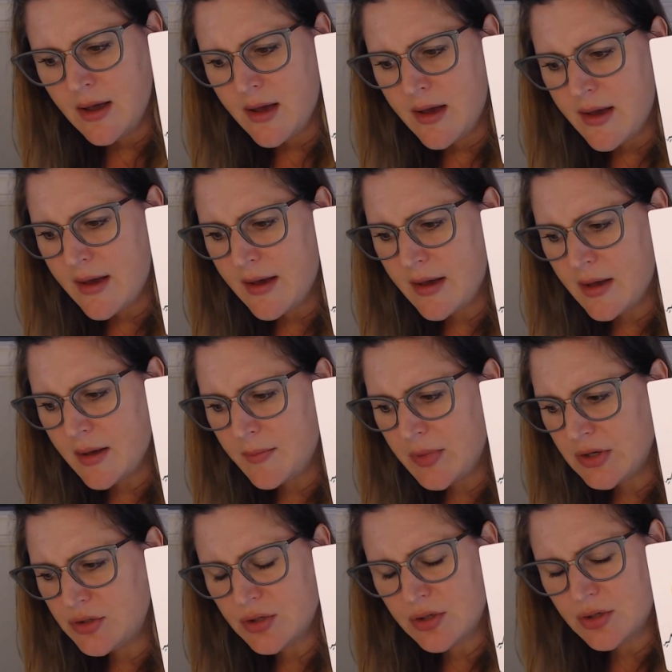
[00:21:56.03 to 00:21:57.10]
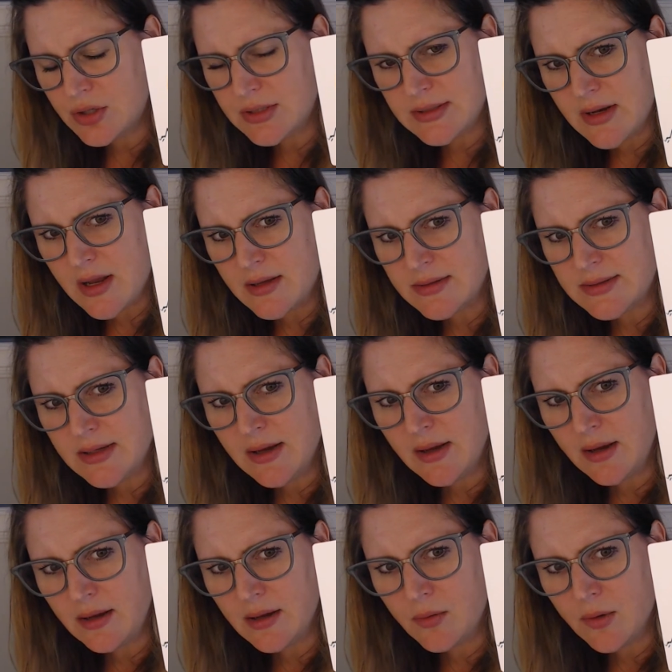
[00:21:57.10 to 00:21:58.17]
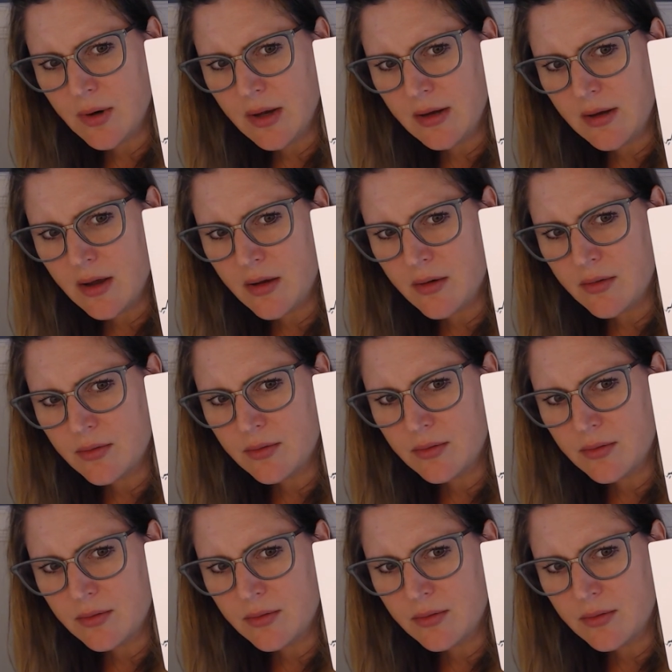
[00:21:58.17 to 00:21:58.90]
But you're just not seeing it right now.